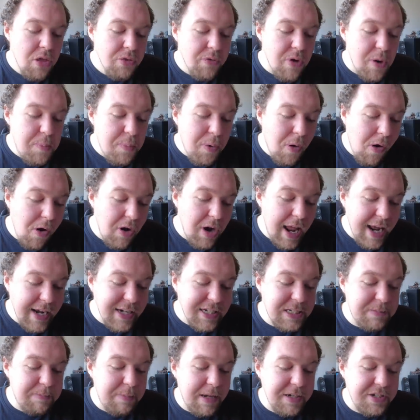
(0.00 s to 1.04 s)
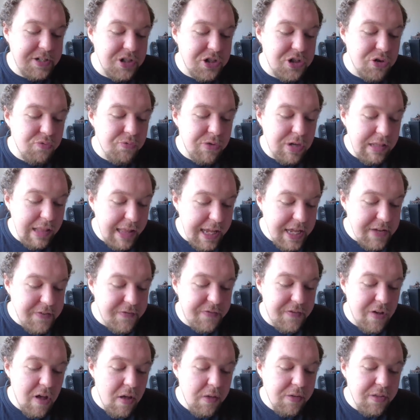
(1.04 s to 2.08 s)
The report expresses
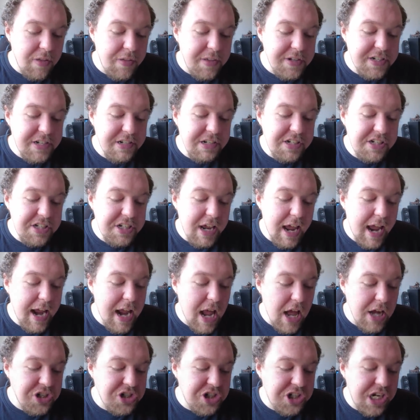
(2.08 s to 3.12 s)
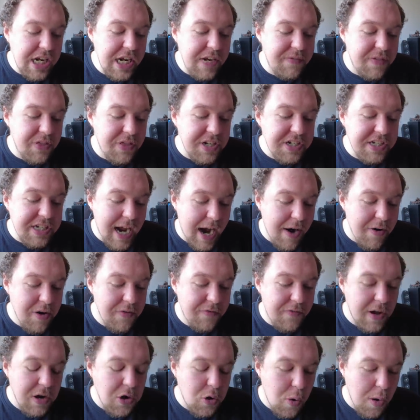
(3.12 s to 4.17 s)
relief that the TCA achieved the
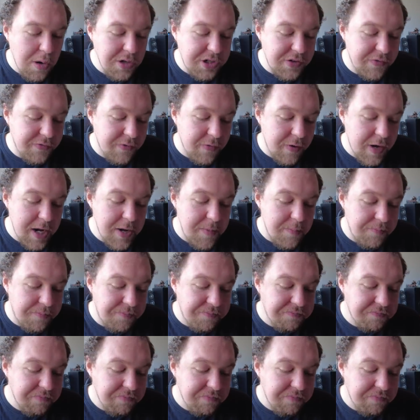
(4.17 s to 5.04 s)
tariff and quota free